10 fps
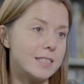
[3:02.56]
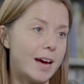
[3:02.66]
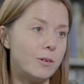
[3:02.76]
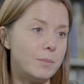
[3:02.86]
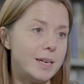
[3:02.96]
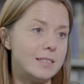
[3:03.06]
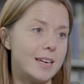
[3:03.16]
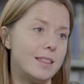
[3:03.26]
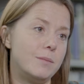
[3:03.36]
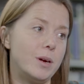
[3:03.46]
to help me to
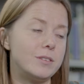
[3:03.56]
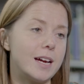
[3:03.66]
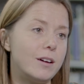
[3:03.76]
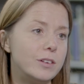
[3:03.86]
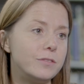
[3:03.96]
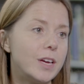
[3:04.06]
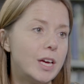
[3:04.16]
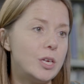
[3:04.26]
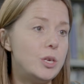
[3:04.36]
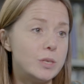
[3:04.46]
get the most out of
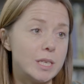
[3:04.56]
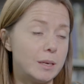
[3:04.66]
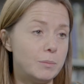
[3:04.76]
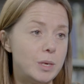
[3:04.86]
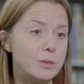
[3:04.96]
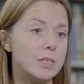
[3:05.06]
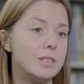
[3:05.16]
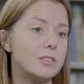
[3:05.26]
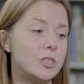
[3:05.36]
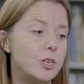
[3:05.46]
using
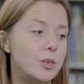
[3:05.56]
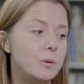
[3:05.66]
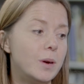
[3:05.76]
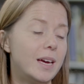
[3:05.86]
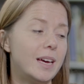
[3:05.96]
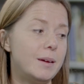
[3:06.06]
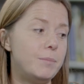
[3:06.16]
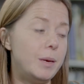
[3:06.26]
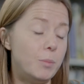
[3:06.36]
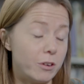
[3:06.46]
computers, to
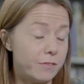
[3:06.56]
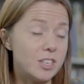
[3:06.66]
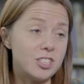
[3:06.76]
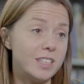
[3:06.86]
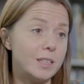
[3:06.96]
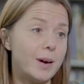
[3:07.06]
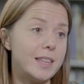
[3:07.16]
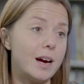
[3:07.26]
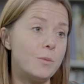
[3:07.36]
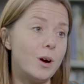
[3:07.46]
be more efficient in the way
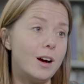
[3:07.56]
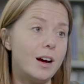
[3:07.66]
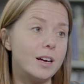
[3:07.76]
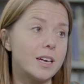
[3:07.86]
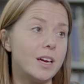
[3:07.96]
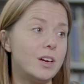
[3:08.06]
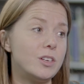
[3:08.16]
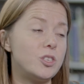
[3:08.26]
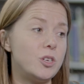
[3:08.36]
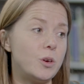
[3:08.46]
that I work,
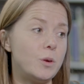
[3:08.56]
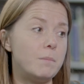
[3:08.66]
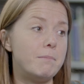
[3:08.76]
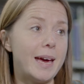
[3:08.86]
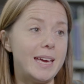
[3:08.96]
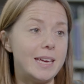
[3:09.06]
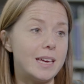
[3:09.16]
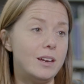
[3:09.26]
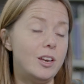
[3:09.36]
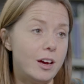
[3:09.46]
to
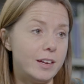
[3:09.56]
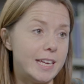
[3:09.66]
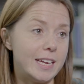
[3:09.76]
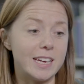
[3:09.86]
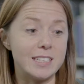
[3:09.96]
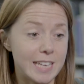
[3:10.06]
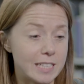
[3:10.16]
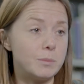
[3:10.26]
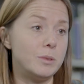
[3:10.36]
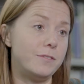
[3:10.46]
make learning
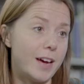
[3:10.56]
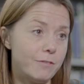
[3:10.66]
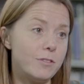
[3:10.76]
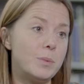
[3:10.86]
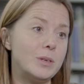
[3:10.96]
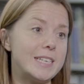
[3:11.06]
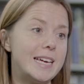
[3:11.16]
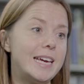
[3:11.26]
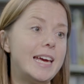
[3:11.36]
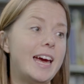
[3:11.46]
accessible for
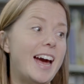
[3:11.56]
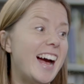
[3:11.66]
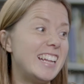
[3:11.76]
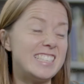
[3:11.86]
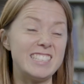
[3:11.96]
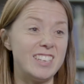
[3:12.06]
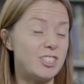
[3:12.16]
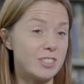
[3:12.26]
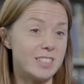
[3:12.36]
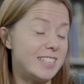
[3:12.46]
everybody, and
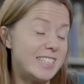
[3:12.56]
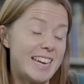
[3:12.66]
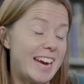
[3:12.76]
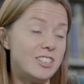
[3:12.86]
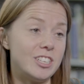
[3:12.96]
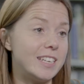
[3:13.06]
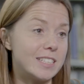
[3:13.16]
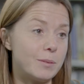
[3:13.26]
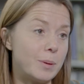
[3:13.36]
just as engaging as I